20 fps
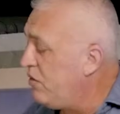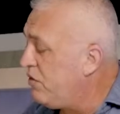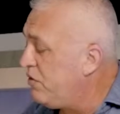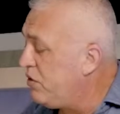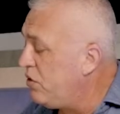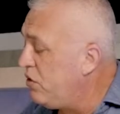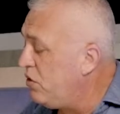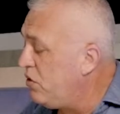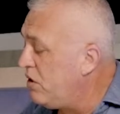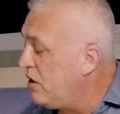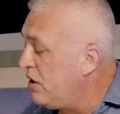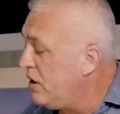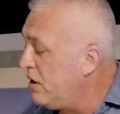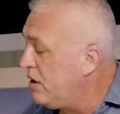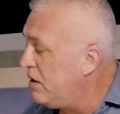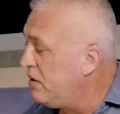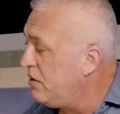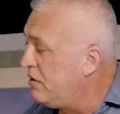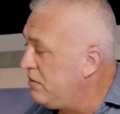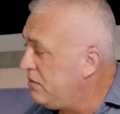
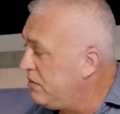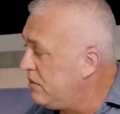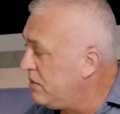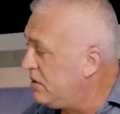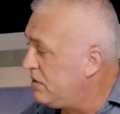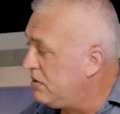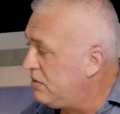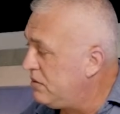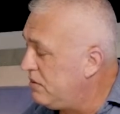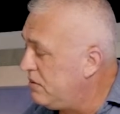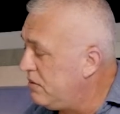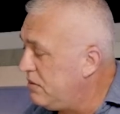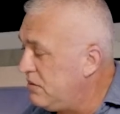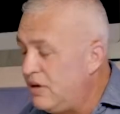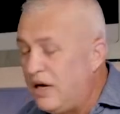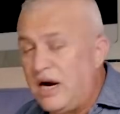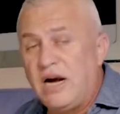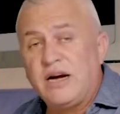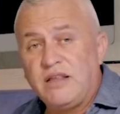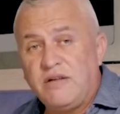your
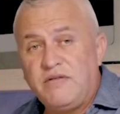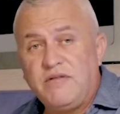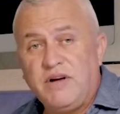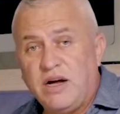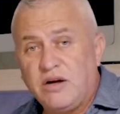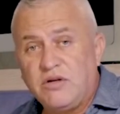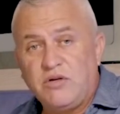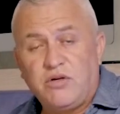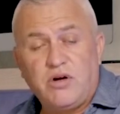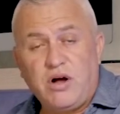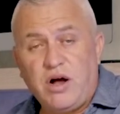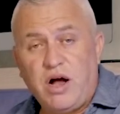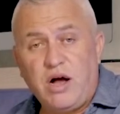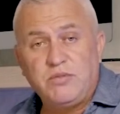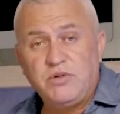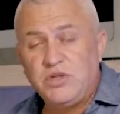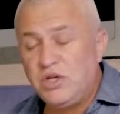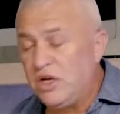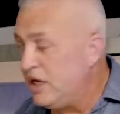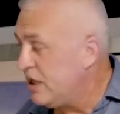artifact or your
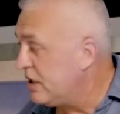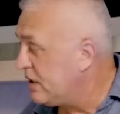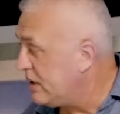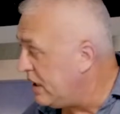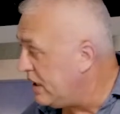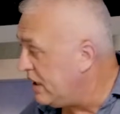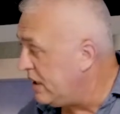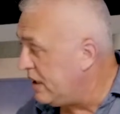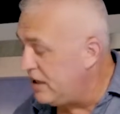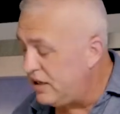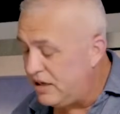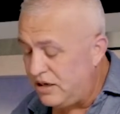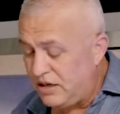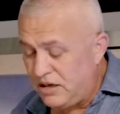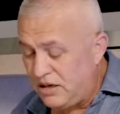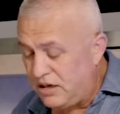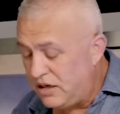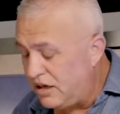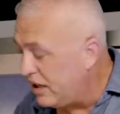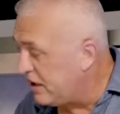object, and
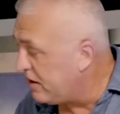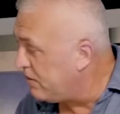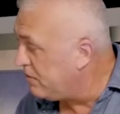like in